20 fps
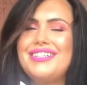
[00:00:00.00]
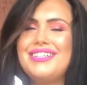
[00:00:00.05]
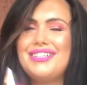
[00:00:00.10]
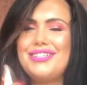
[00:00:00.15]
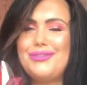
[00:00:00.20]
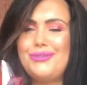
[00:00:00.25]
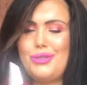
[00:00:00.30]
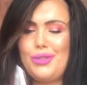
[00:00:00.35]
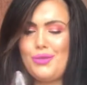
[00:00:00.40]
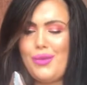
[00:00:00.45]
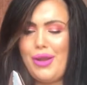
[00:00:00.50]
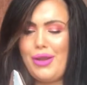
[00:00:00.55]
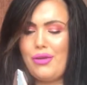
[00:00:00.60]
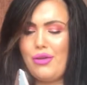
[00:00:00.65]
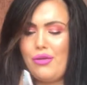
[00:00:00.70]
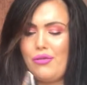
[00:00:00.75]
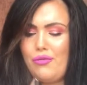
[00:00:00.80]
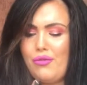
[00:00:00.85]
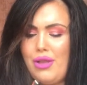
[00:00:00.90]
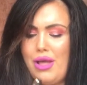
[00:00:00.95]
So it's quite
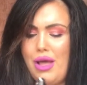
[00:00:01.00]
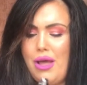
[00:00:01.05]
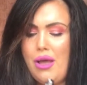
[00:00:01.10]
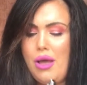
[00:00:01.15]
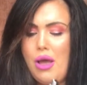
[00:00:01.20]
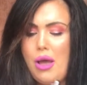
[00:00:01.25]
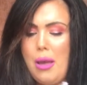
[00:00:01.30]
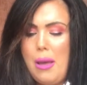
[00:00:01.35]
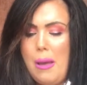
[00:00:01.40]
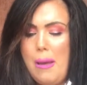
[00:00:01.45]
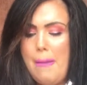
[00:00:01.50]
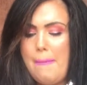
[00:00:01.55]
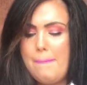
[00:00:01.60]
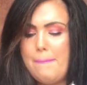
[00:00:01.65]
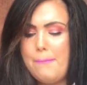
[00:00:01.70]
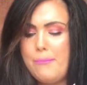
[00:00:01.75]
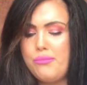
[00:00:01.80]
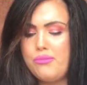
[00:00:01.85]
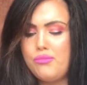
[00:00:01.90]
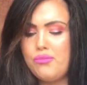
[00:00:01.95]
good for that. What
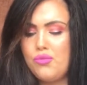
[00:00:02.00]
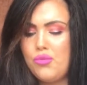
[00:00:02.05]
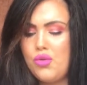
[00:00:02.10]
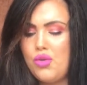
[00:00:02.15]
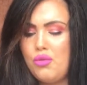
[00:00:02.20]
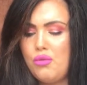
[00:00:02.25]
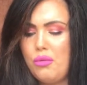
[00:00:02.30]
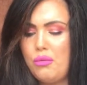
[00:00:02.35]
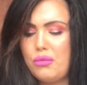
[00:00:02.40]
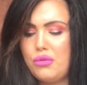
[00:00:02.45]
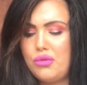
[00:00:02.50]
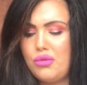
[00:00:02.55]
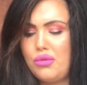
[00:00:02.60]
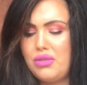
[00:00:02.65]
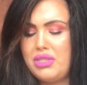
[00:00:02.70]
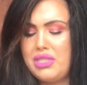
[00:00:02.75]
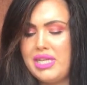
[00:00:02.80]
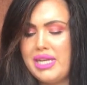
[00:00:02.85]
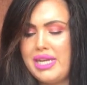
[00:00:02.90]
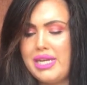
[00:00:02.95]
was I gonna
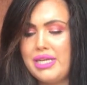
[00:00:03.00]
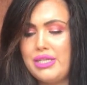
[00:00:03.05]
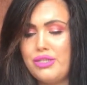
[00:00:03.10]
say?